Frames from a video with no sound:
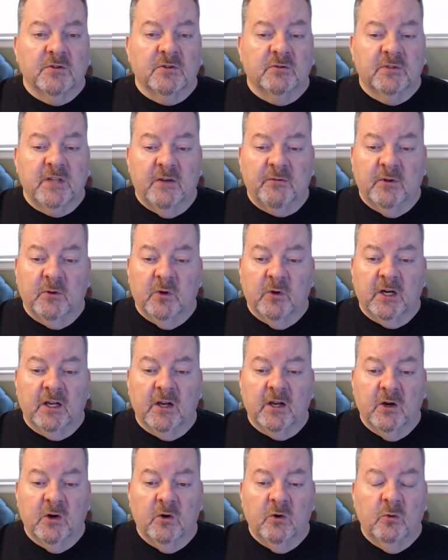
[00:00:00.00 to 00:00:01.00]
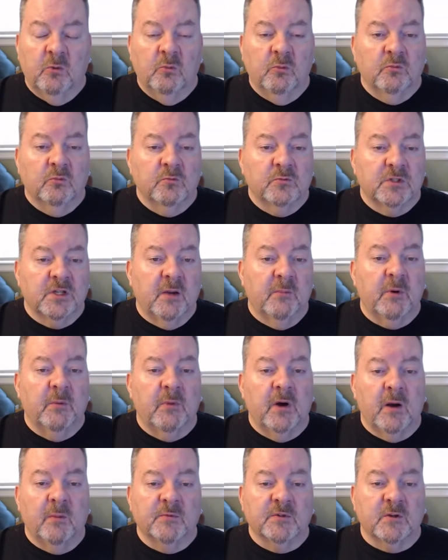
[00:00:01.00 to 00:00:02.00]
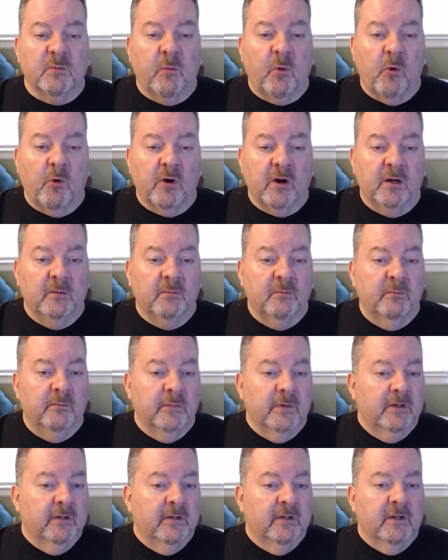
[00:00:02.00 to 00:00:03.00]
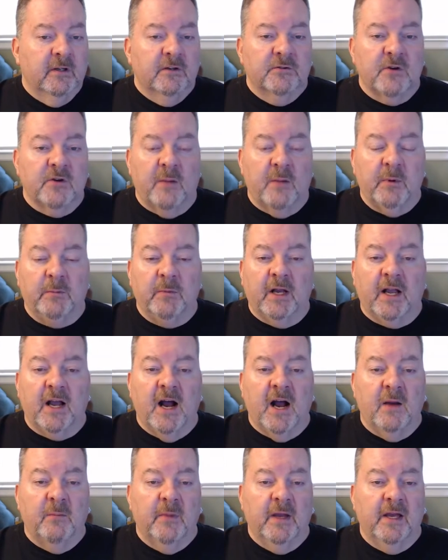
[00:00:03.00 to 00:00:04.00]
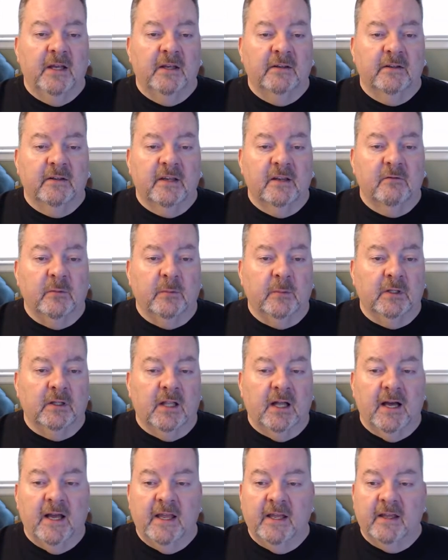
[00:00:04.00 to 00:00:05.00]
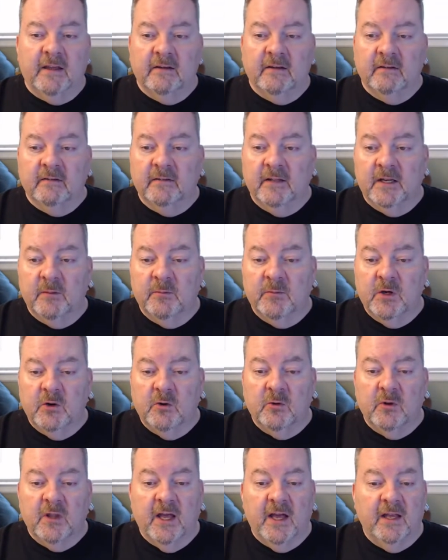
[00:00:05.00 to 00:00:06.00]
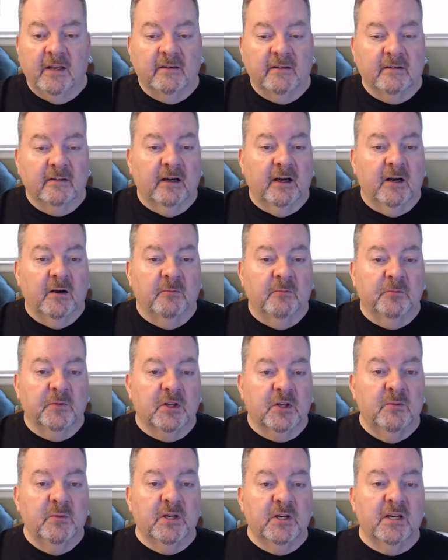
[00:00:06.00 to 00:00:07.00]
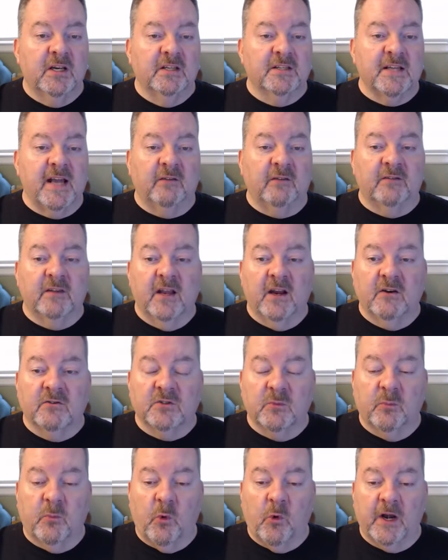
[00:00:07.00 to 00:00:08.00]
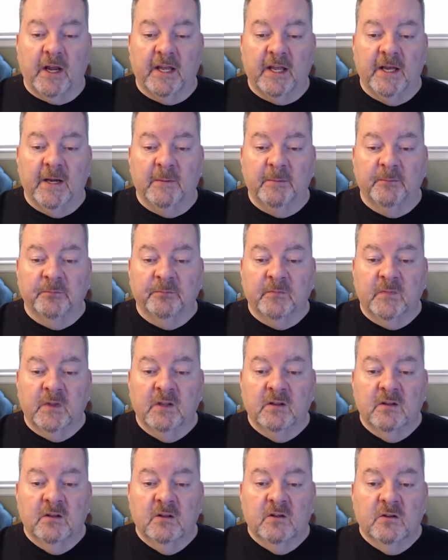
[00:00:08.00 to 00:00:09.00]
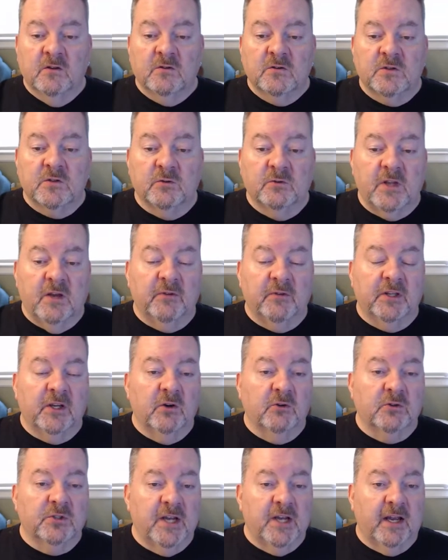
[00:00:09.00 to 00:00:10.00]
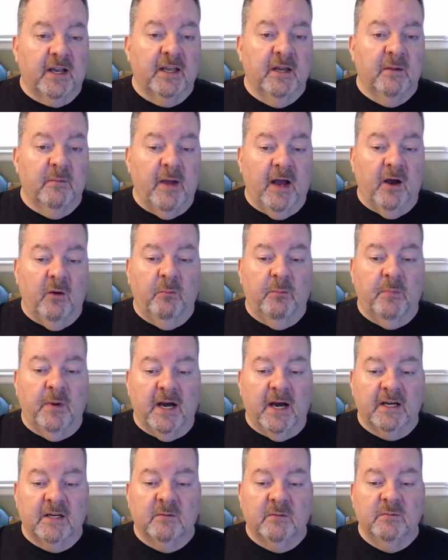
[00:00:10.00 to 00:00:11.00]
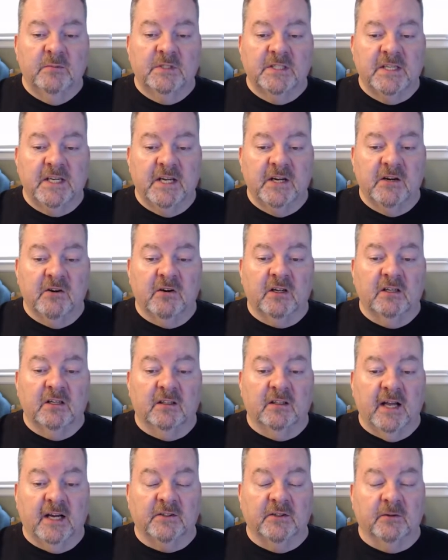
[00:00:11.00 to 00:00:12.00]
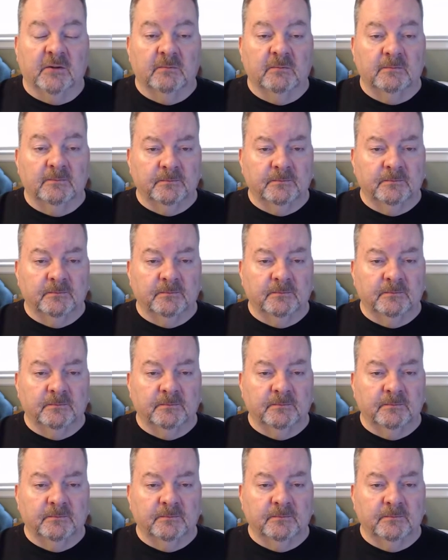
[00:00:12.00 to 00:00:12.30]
So definitely want to go sub him up, support him, drop him a comment, give him a like, let him know that the community's out there supporting him. So definitely go check him out, Bottom Tier Collector.